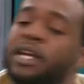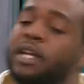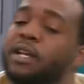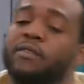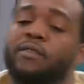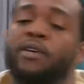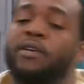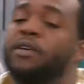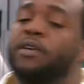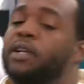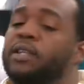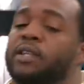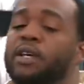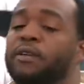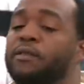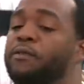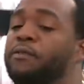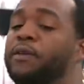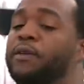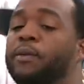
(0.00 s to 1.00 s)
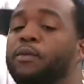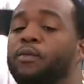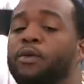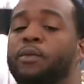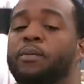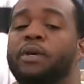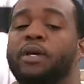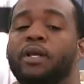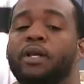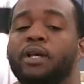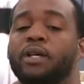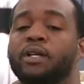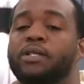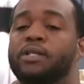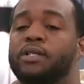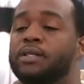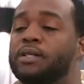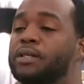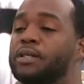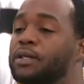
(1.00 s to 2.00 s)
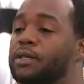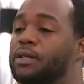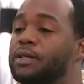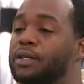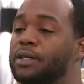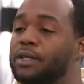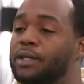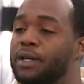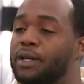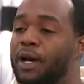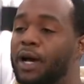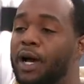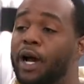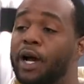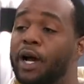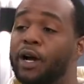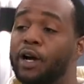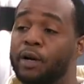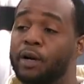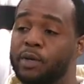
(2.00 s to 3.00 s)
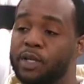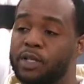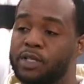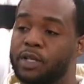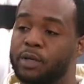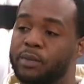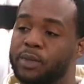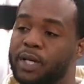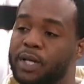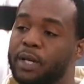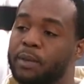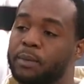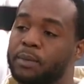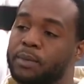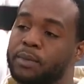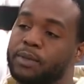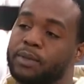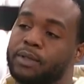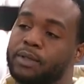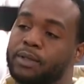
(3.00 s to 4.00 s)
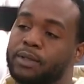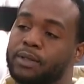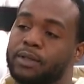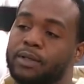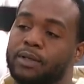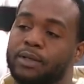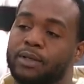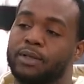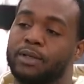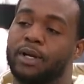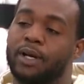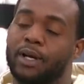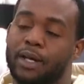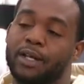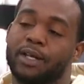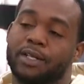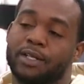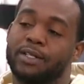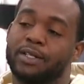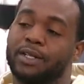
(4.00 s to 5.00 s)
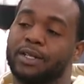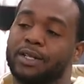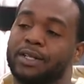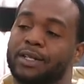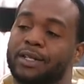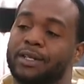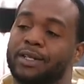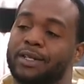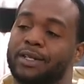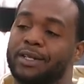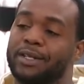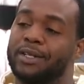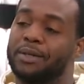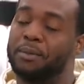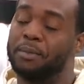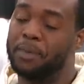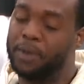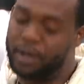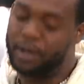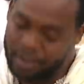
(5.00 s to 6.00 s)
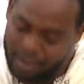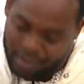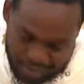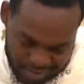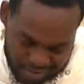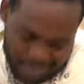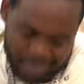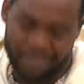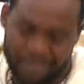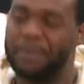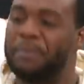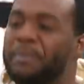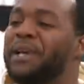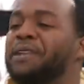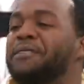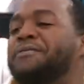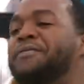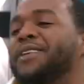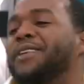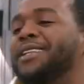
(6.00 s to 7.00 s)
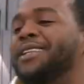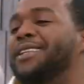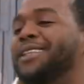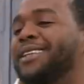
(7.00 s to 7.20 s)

I never really think fame would be this horrible sometimes, honestly. But we built it.